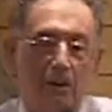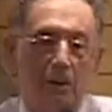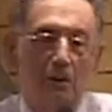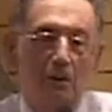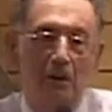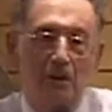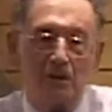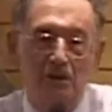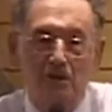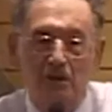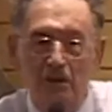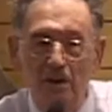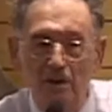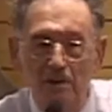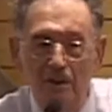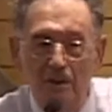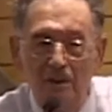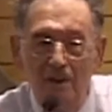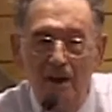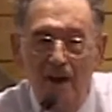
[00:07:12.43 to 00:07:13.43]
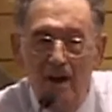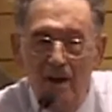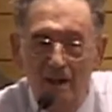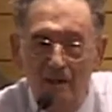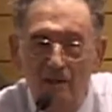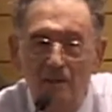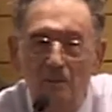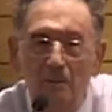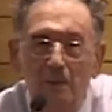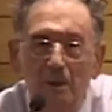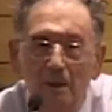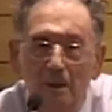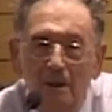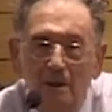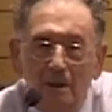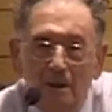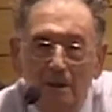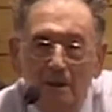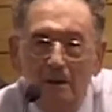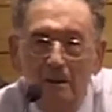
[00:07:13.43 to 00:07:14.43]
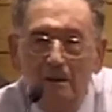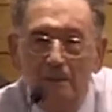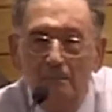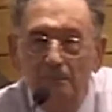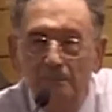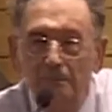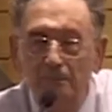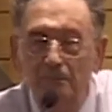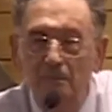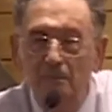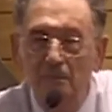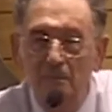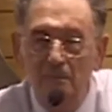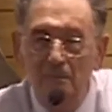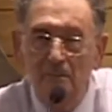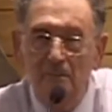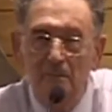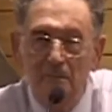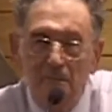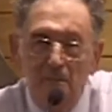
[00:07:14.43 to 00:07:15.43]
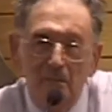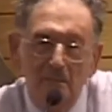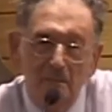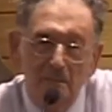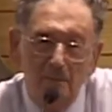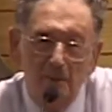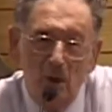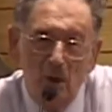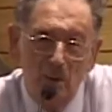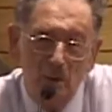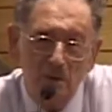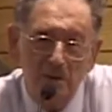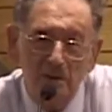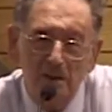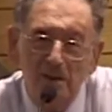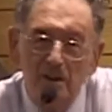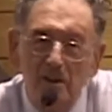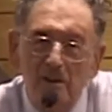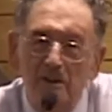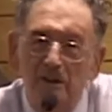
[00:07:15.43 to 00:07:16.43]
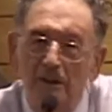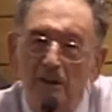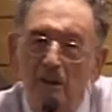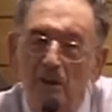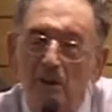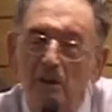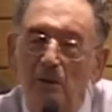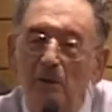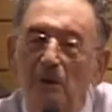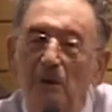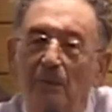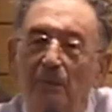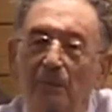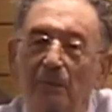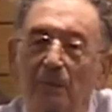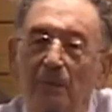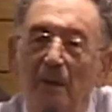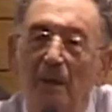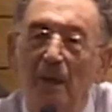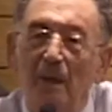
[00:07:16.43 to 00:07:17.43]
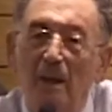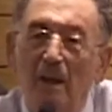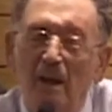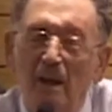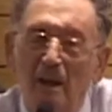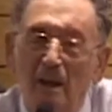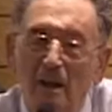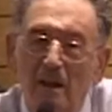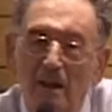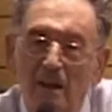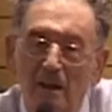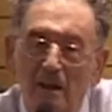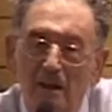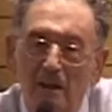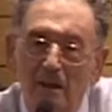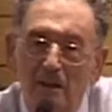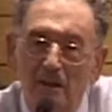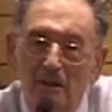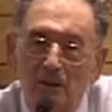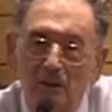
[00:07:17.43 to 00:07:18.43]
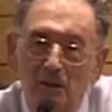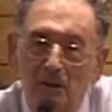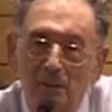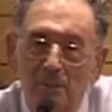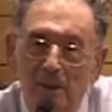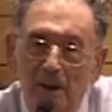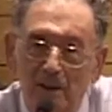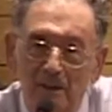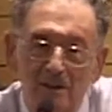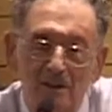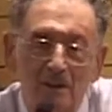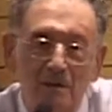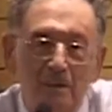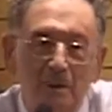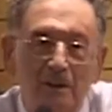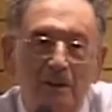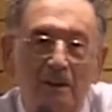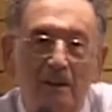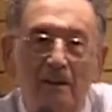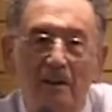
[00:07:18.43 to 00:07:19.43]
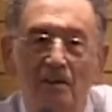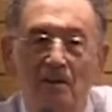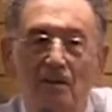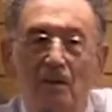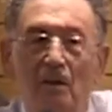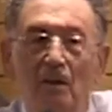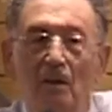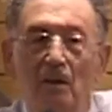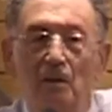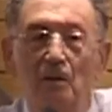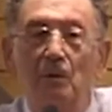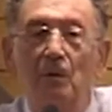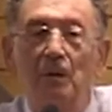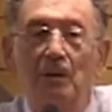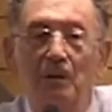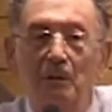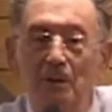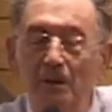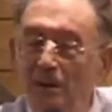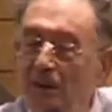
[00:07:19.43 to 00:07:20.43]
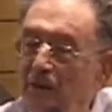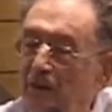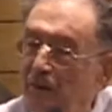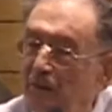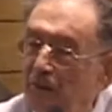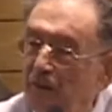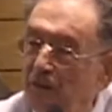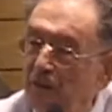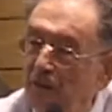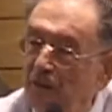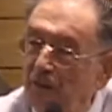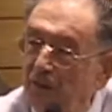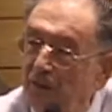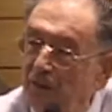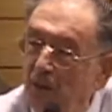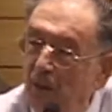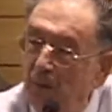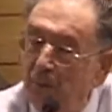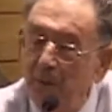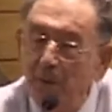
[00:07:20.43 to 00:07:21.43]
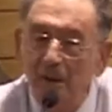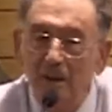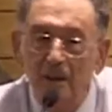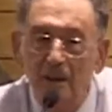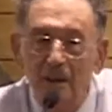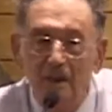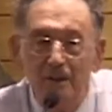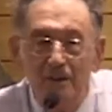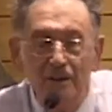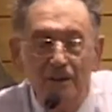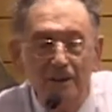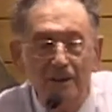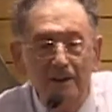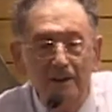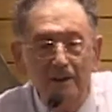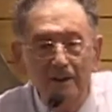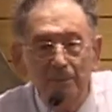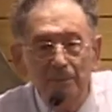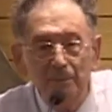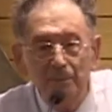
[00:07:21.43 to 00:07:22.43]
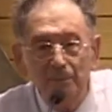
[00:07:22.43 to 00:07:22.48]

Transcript: take it. Uh, when Sherwin asked me um, almost a year ago Eh, to participate in this colloquium on this topic, I said,